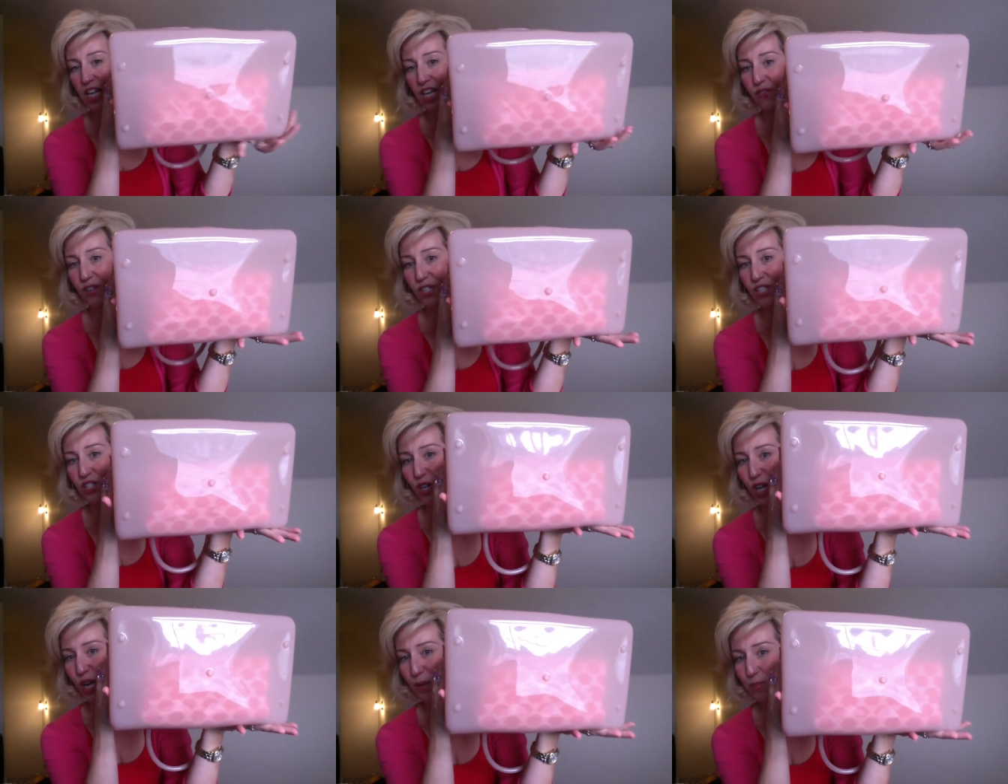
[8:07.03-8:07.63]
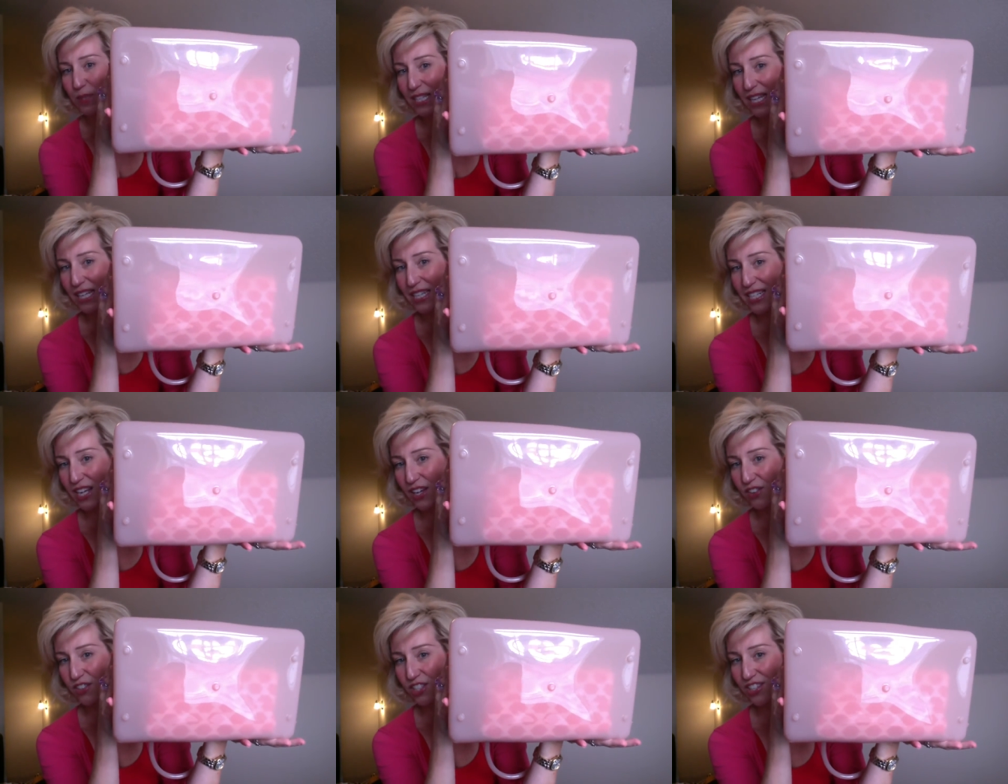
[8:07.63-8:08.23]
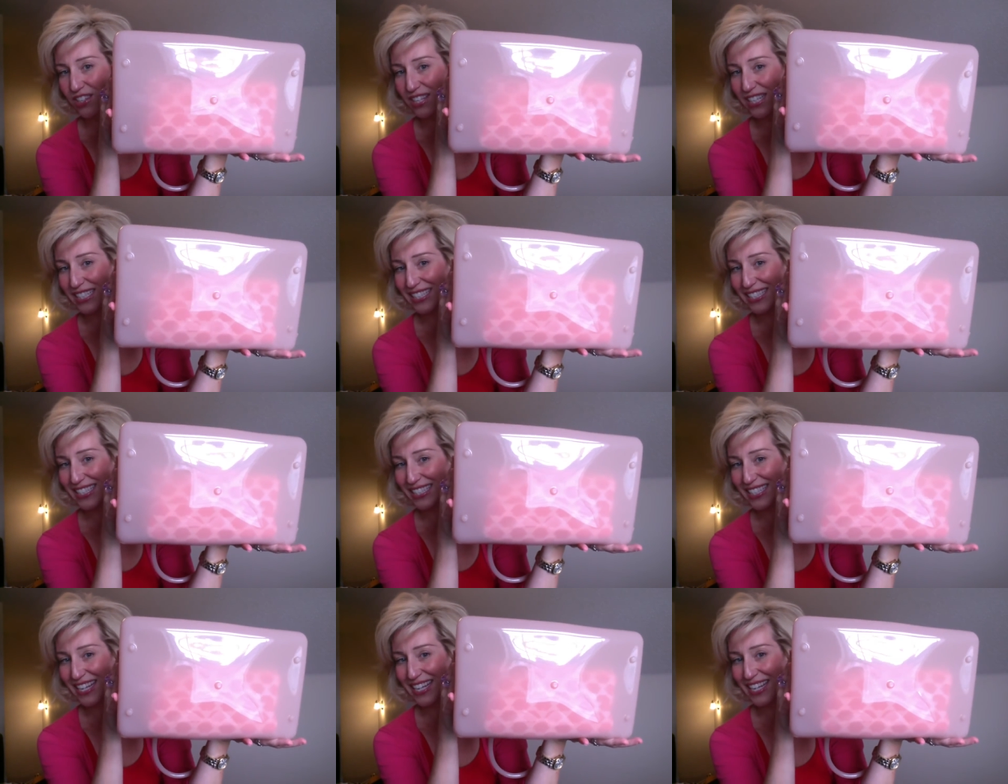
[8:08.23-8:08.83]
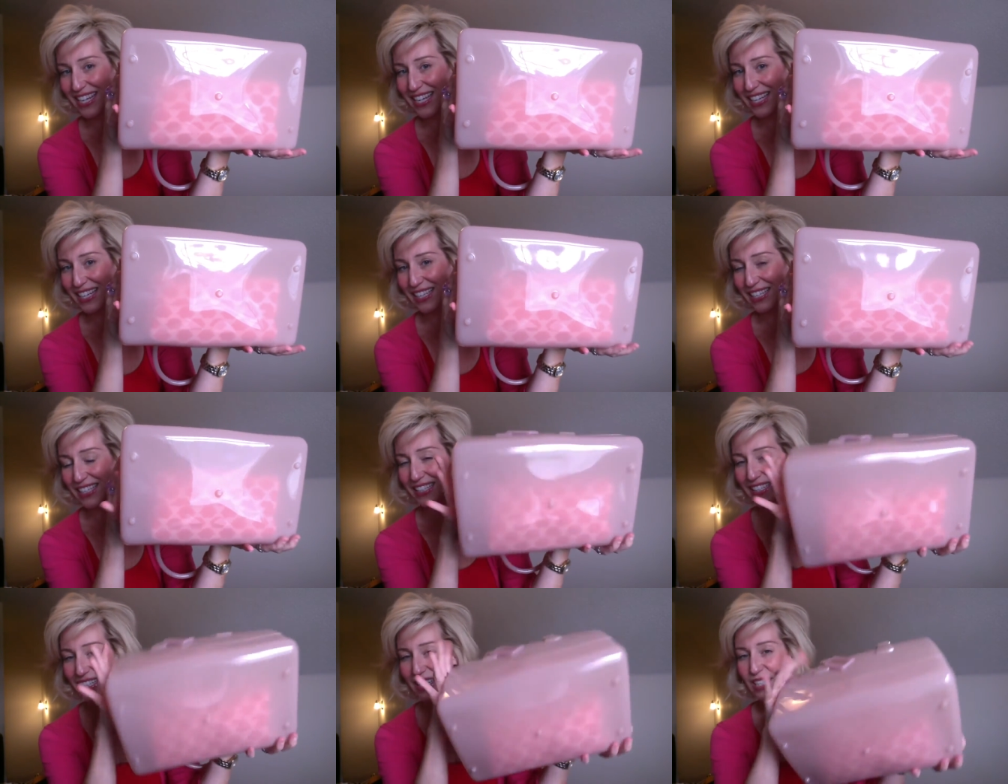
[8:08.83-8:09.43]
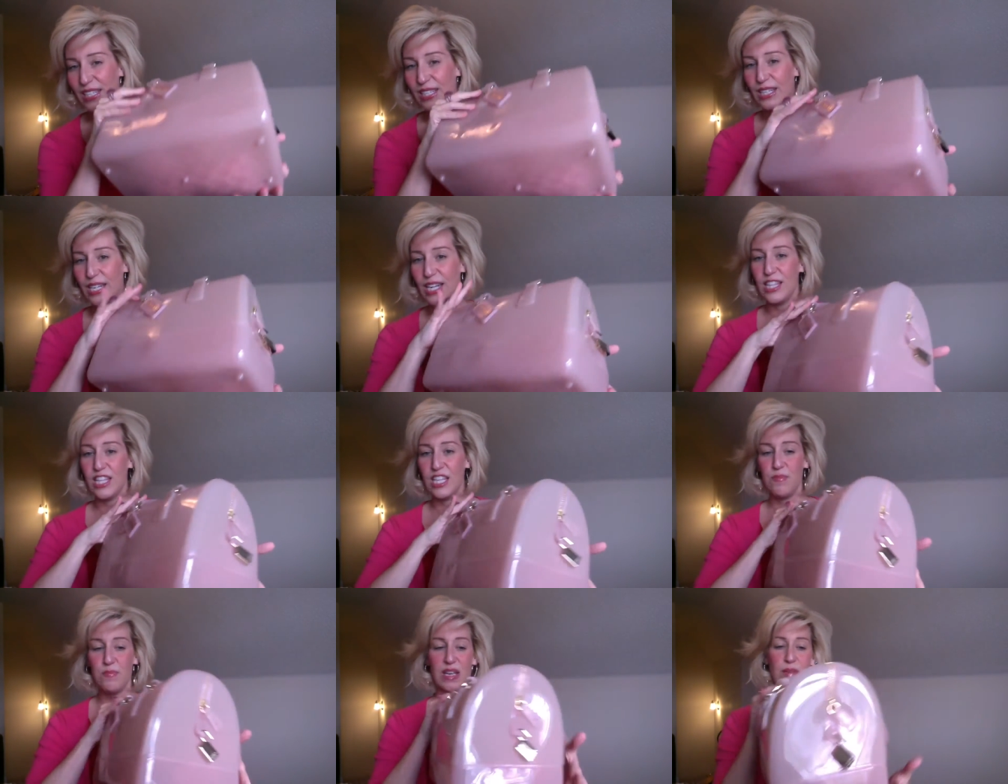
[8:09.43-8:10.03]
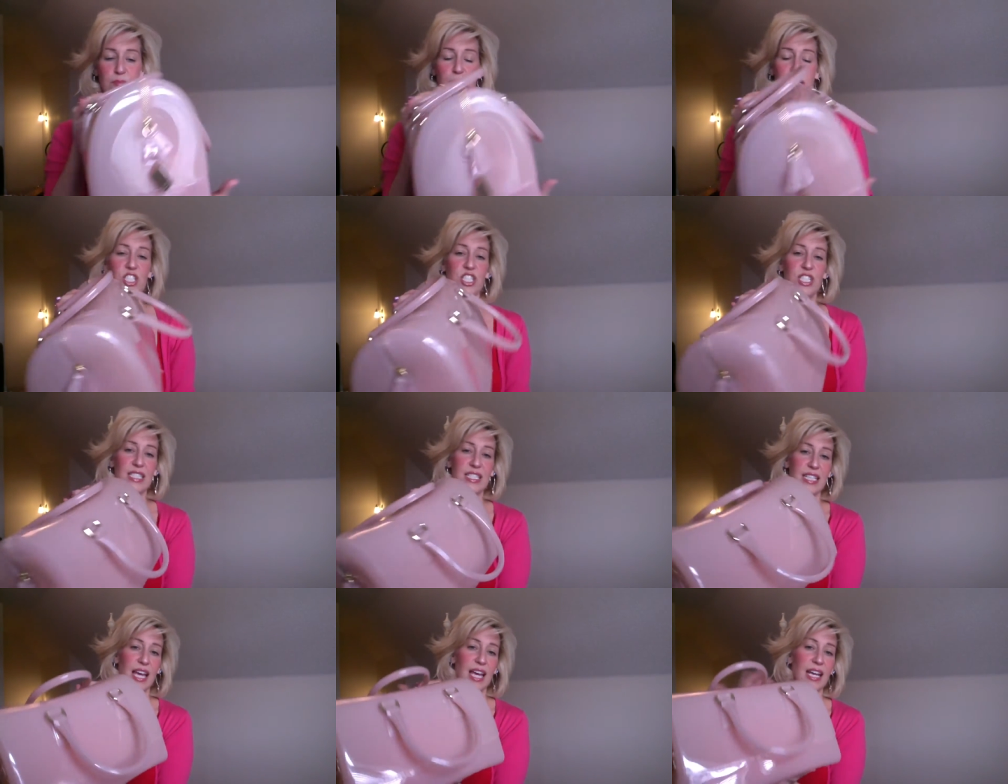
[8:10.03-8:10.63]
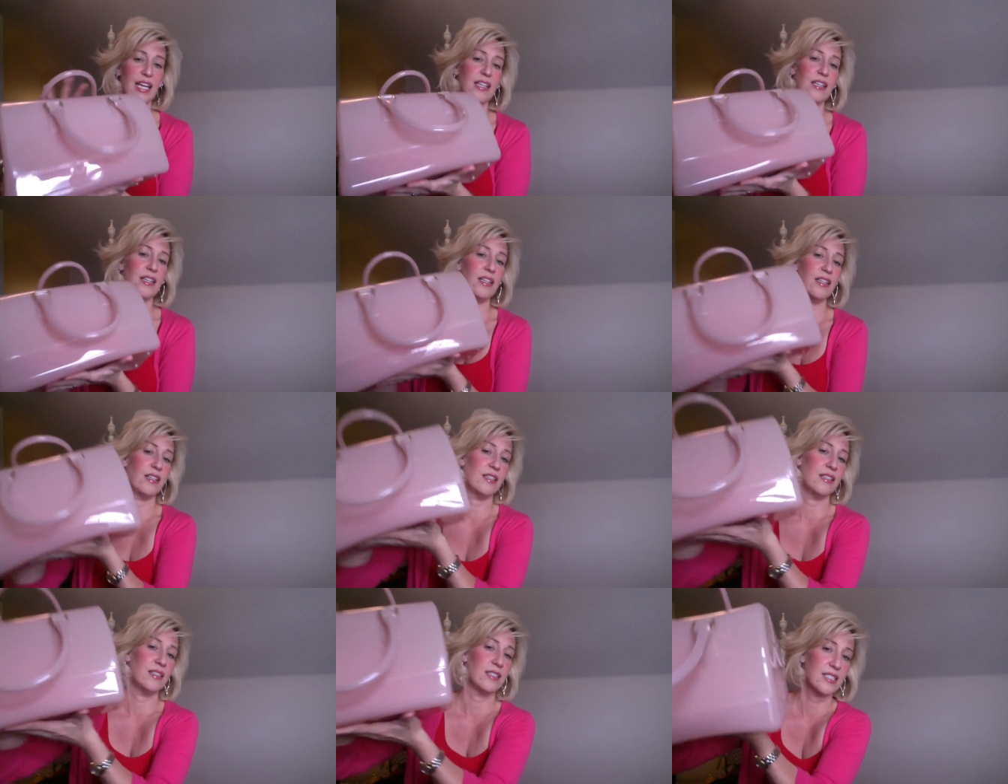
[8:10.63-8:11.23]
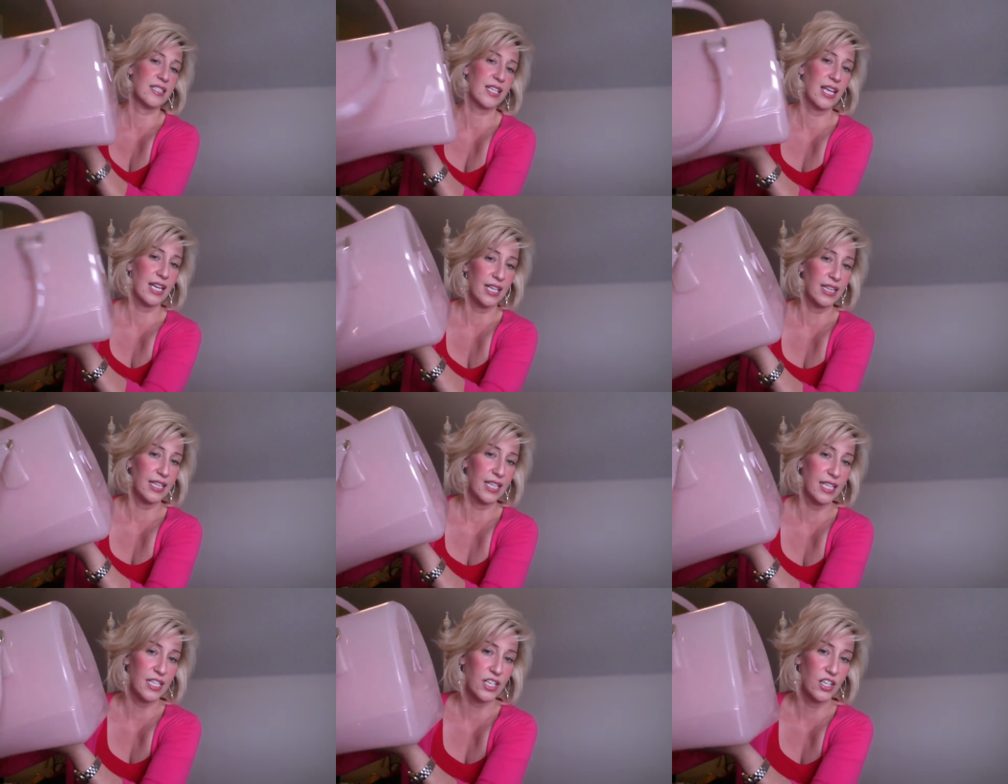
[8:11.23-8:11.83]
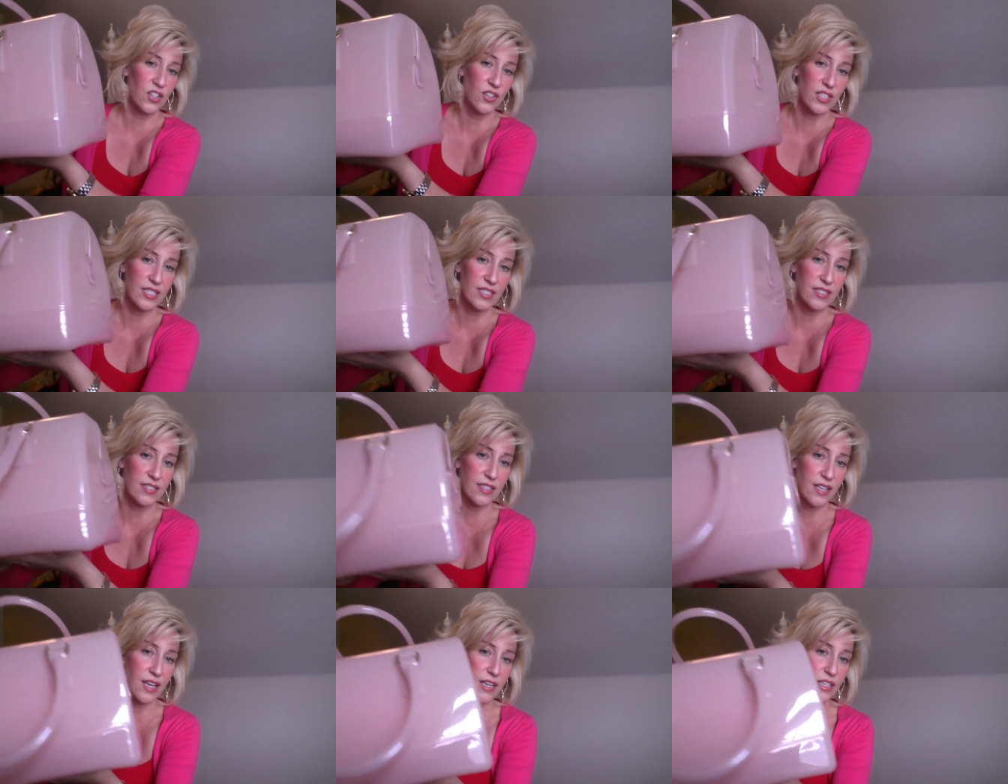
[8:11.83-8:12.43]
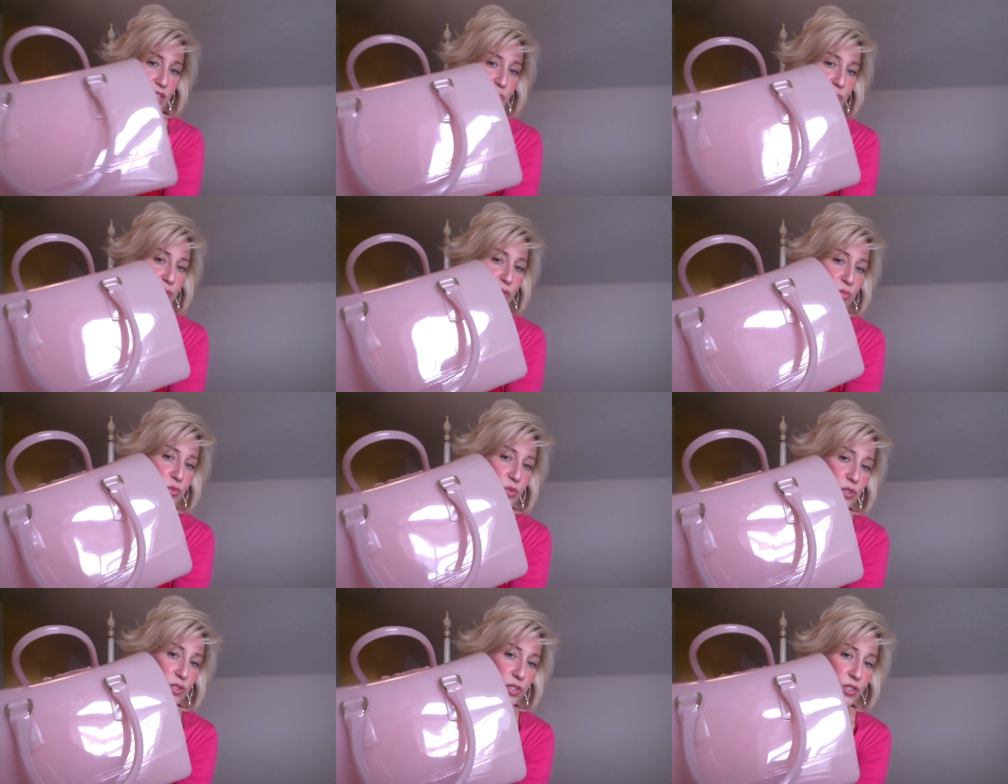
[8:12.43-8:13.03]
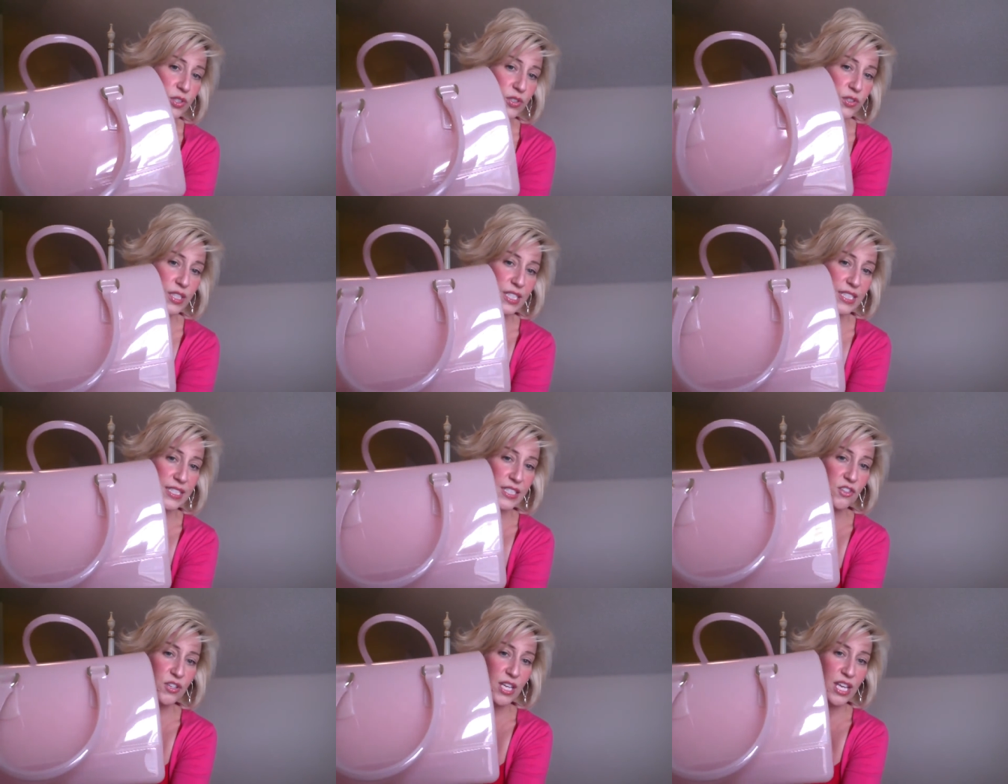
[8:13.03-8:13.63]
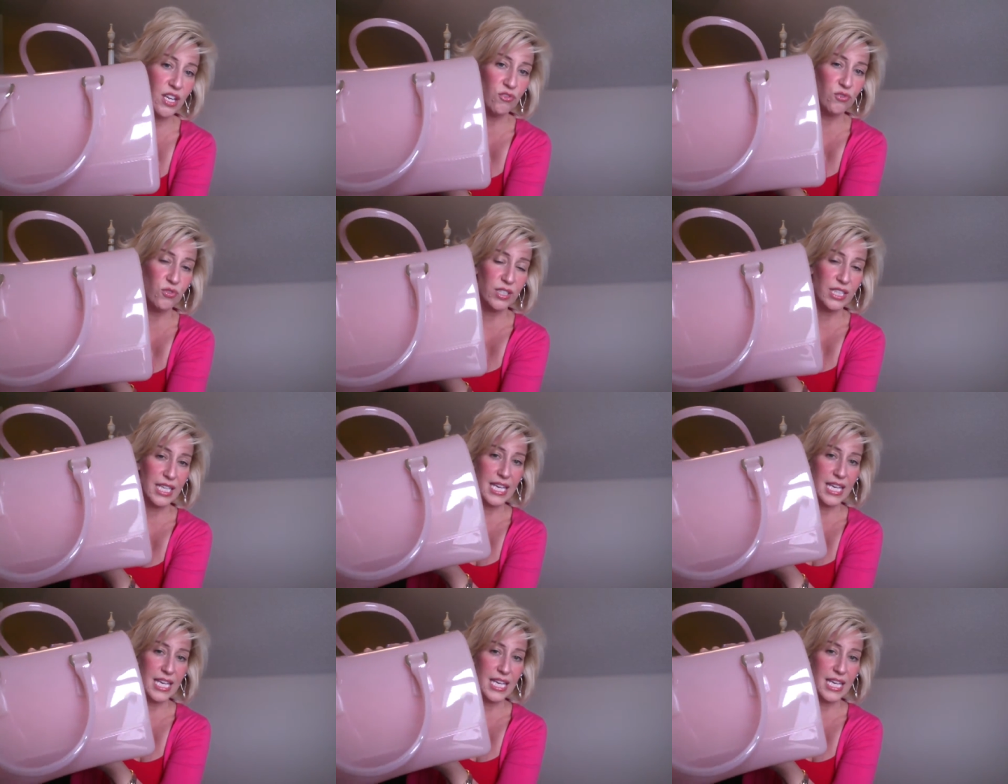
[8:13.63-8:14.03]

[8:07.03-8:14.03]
if I turn it upside down, you can see it. And then maybe she's kind of, eh, it's kind of leaning on this side a little bit more. You See, you can't, really